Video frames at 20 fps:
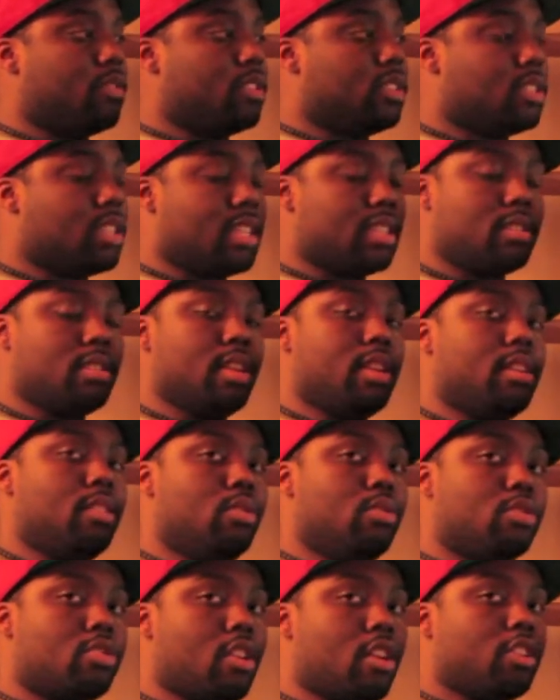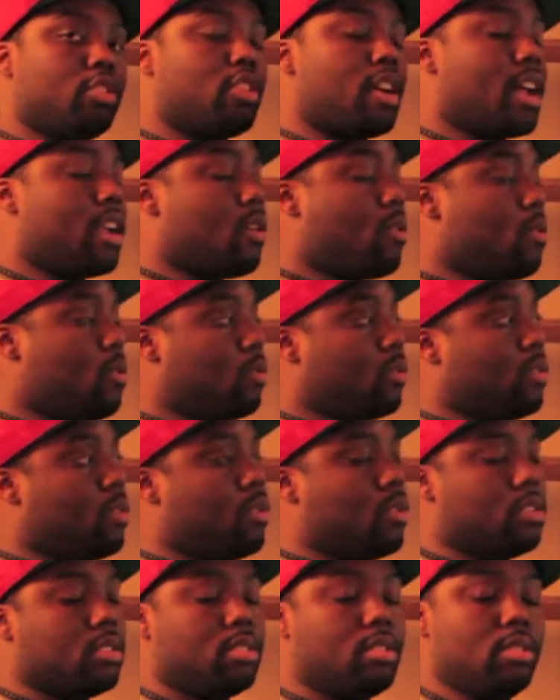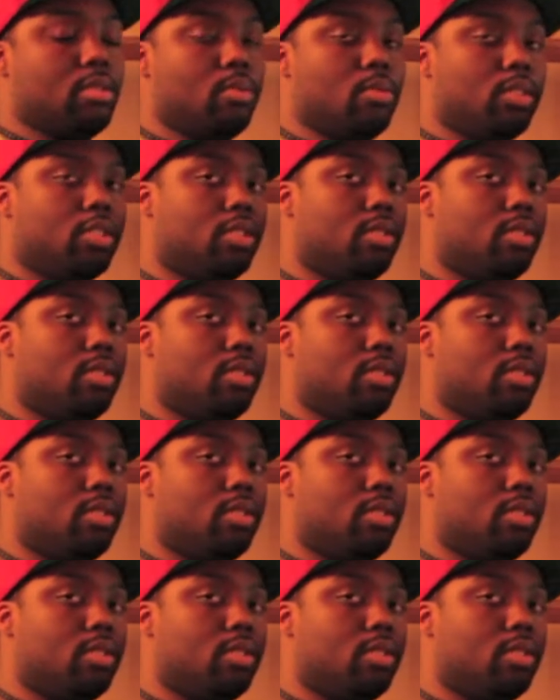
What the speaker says: resistant and you start trying to hold on to